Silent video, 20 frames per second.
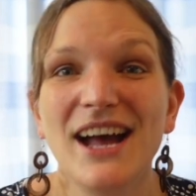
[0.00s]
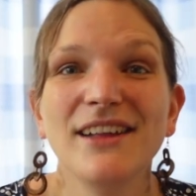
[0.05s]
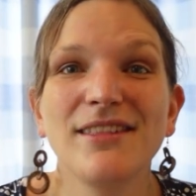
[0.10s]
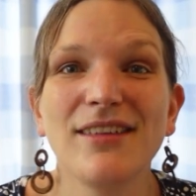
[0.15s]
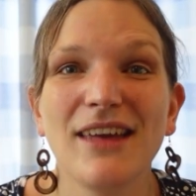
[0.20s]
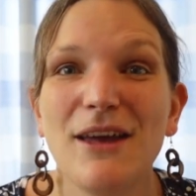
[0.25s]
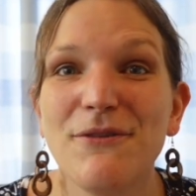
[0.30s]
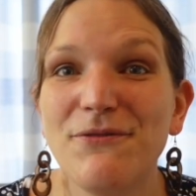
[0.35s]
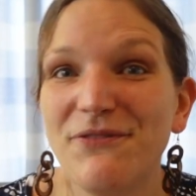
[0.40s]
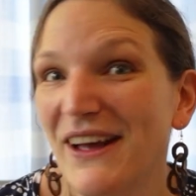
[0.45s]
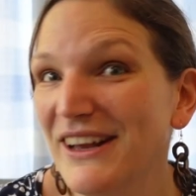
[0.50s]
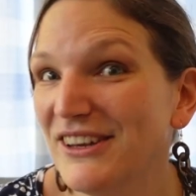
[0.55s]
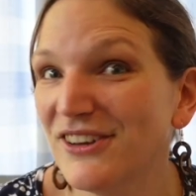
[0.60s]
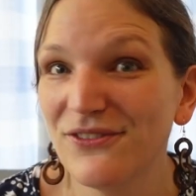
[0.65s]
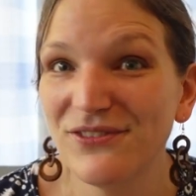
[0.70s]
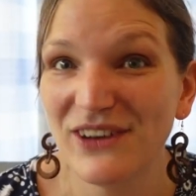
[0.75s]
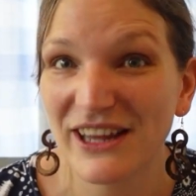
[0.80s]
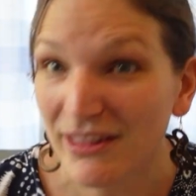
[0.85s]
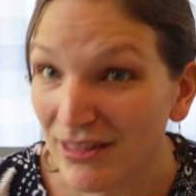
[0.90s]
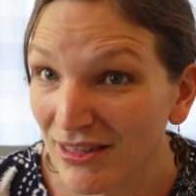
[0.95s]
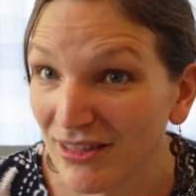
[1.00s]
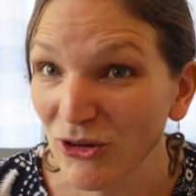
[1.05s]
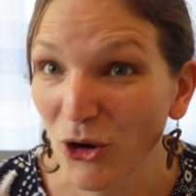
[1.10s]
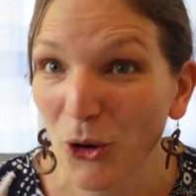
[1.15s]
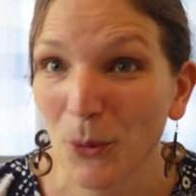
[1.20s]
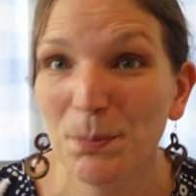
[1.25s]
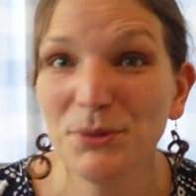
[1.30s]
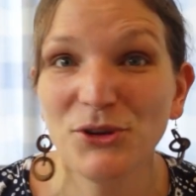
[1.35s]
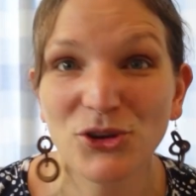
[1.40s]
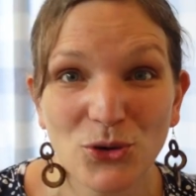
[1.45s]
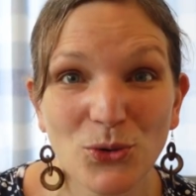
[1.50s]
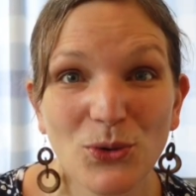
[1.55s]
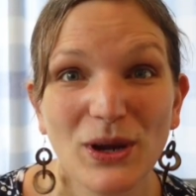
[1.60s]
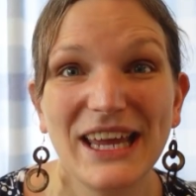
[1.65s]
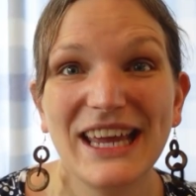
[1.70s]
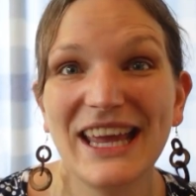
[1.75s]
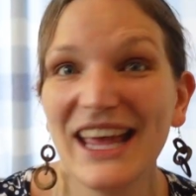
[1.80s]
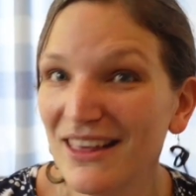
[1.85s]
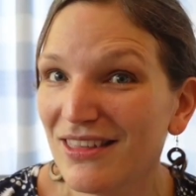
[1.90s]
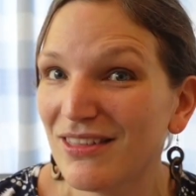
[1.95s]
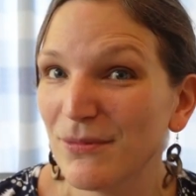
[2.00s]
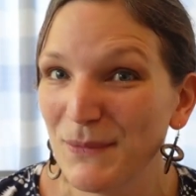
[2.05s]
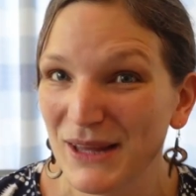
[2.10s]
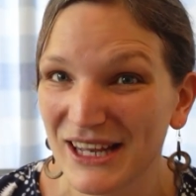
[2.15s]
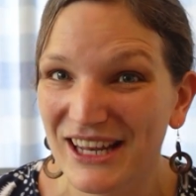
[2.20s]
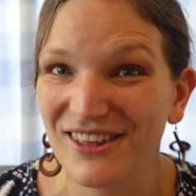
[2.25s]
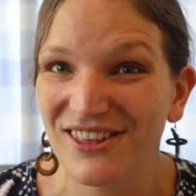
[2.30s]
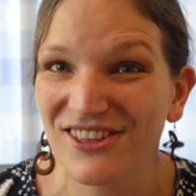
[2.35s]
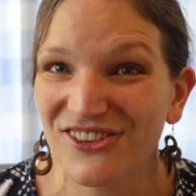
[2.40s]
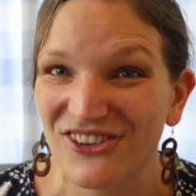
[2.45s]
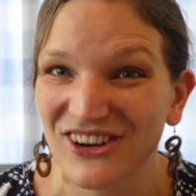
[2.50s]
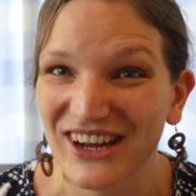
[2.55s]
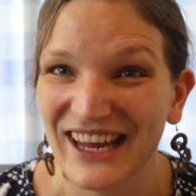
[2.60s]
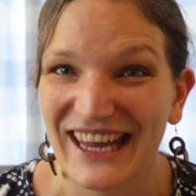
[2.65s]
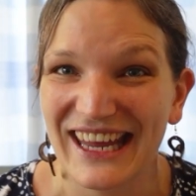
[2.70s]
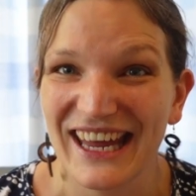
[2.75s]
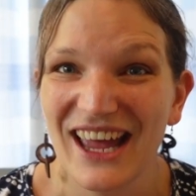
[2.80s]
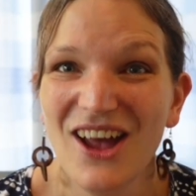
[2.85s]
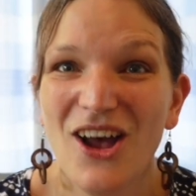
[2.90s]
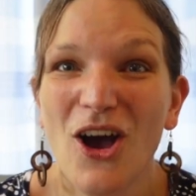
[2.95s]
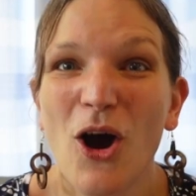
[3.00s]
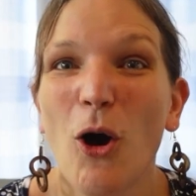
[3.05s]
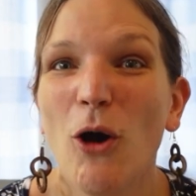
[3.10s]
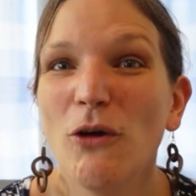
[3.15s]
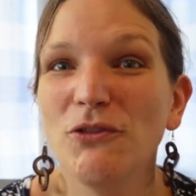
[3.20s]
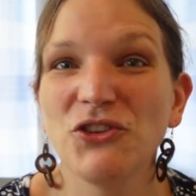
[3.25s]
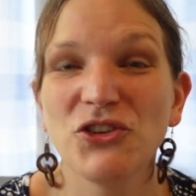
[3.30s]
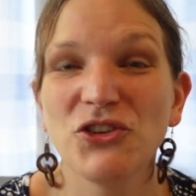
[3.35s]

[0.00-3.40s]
to effectively stop doing his ministry of